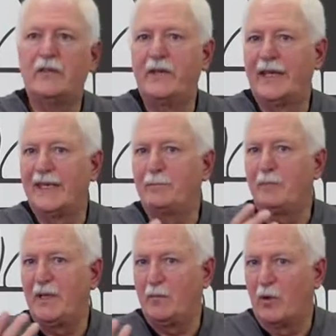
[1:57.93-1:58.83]
they can
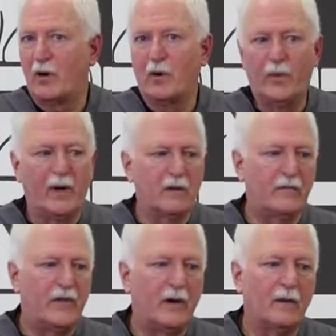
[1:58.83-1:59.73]
be more aware
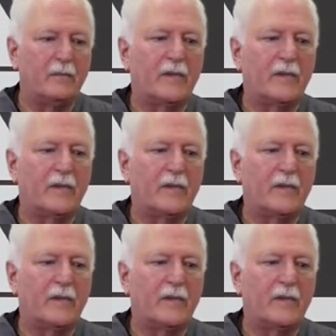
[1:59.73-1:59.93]
of their